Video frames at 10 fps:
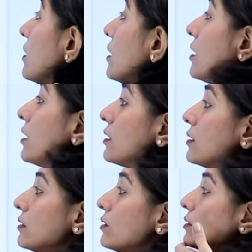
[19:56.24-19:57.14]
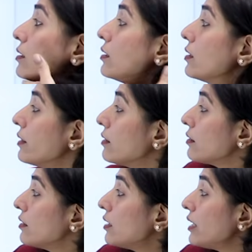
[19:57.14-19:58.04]
the
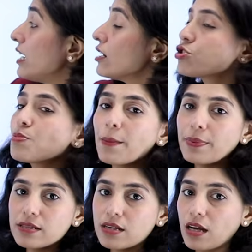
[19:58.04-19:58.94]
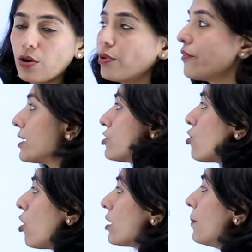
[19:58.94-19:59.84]
English papers here, where I
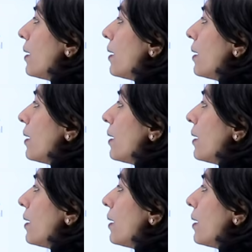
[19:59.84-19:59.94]
talk